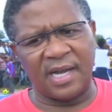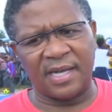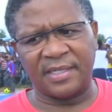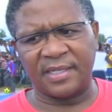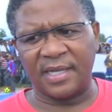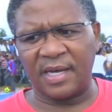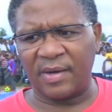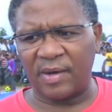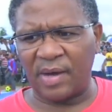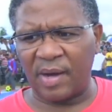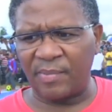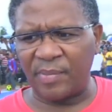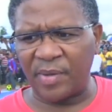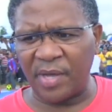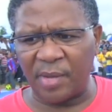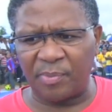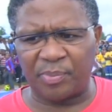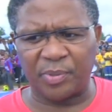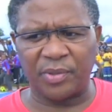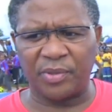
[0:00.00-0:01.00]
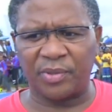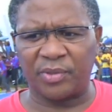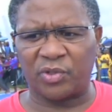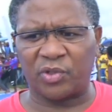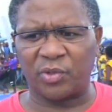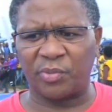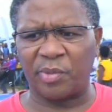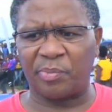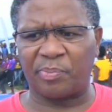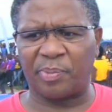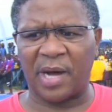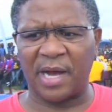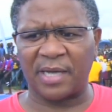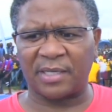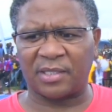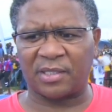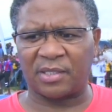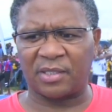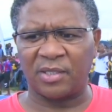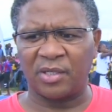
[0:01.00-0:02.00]
And I'm happy to be
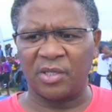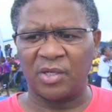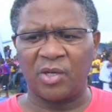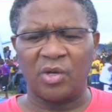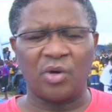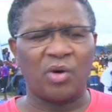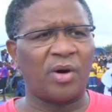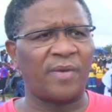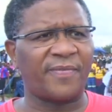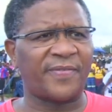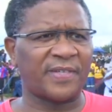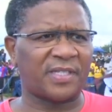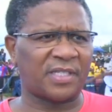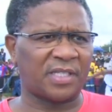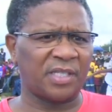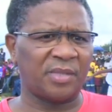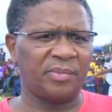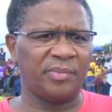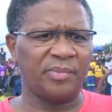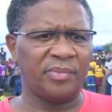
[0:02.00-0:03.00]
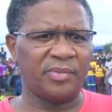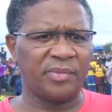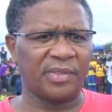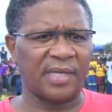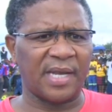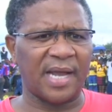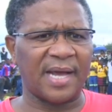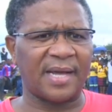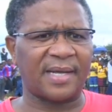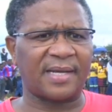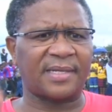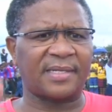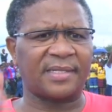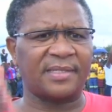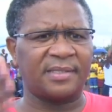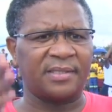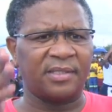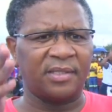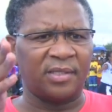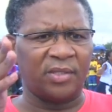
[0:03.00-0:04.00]
part of a team like
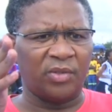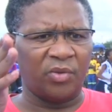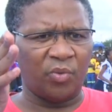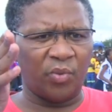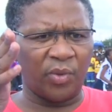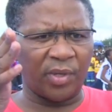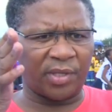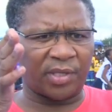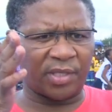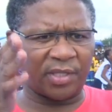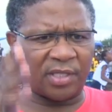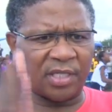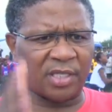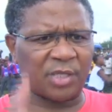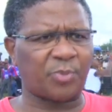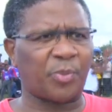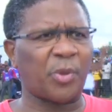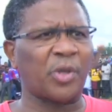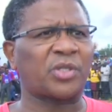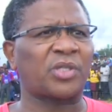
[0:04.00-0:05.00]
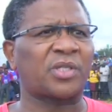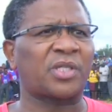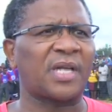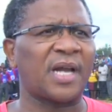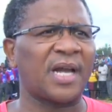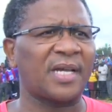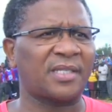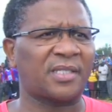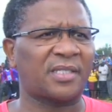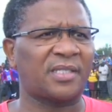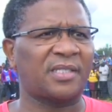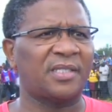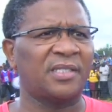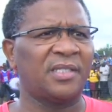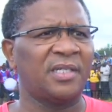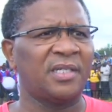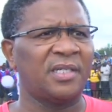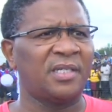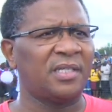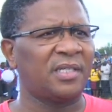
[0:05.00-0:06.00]
with the Sports Trust,
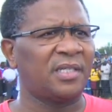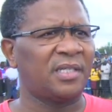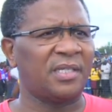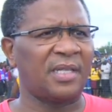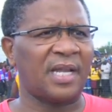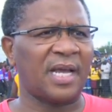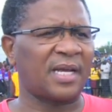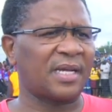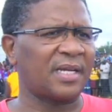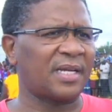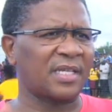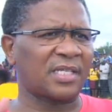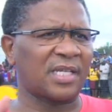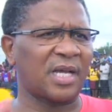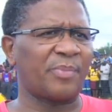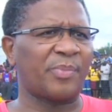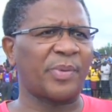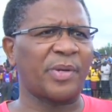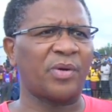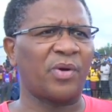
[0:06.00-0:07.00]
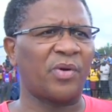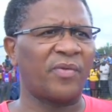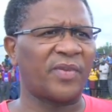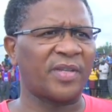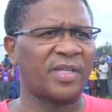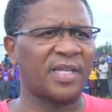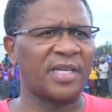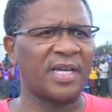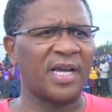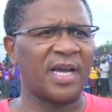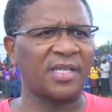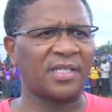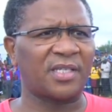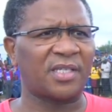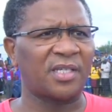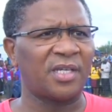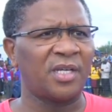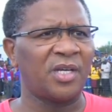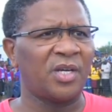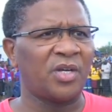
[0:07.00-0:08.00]
like it has happened over the
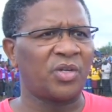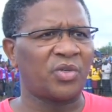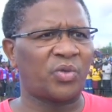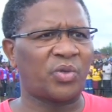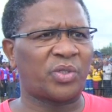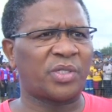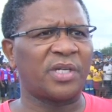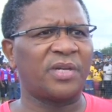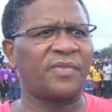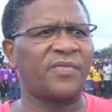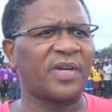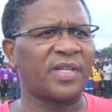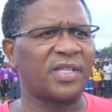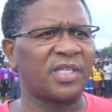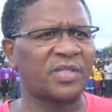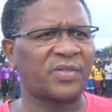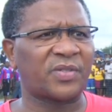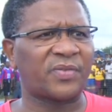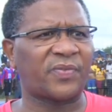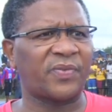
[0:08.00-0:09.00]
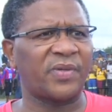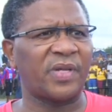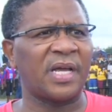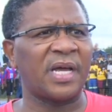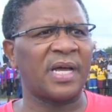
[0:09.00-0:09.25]
years, to deliver these